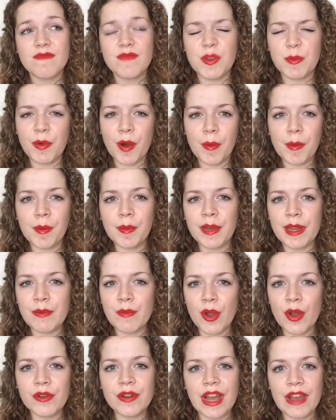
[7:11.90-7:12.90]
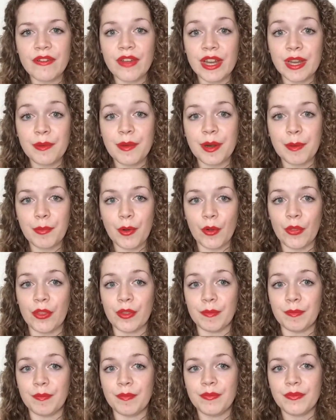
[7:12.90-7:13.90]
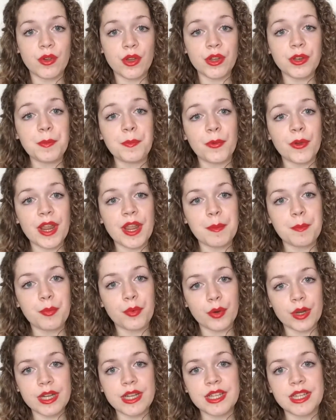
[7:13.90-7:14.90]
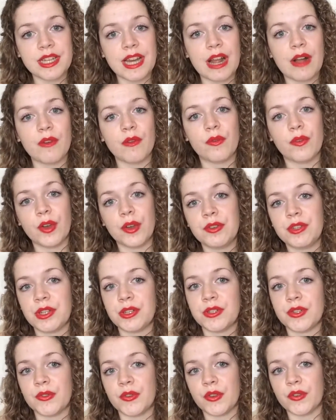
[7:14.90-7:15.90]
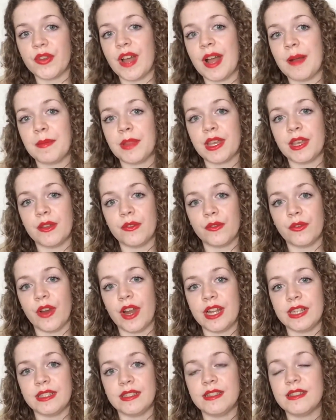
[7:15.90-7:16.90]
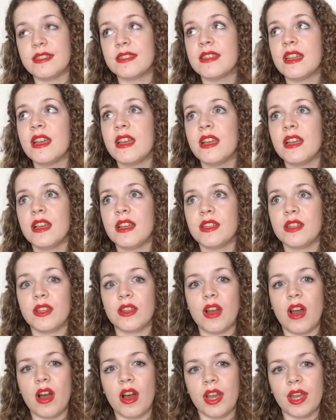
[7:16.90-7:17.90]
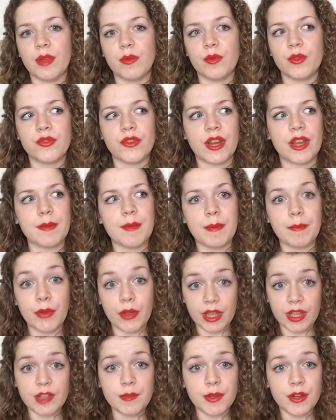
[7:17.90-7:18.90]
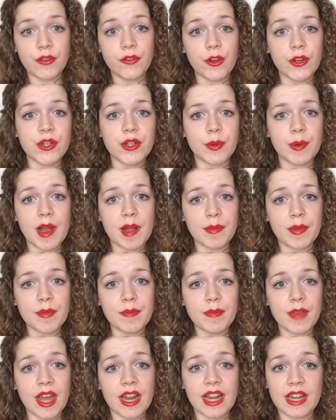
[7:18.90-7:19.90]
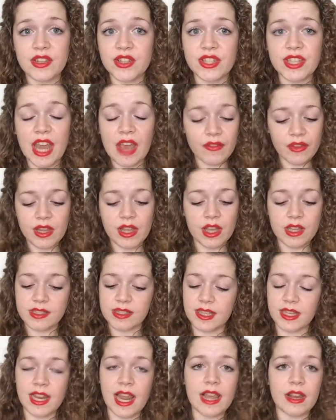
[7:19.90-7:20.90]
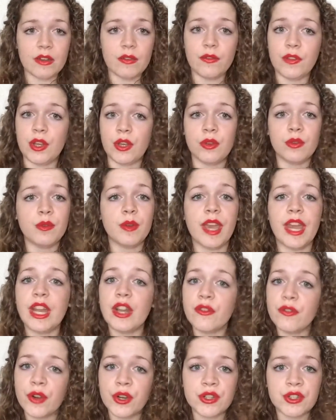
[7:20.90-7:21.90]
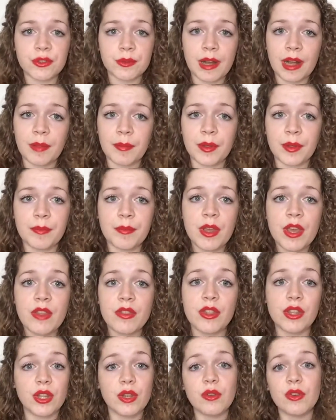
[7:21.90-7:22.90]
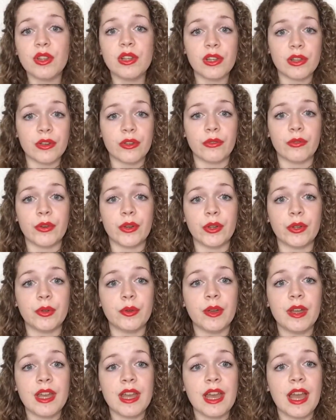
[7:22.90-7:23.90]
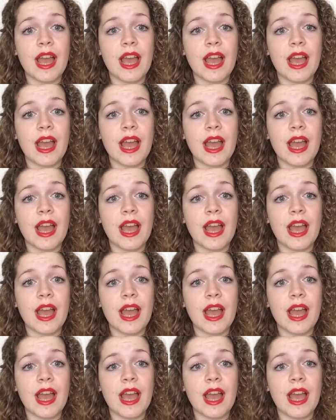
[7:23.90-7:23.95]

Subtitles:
you probably won't have anywhere to put them. If you're going to bring printed out photos of your family and friends, I would recommend putting them in a photo album and just having a select few in a photo album that you can look through.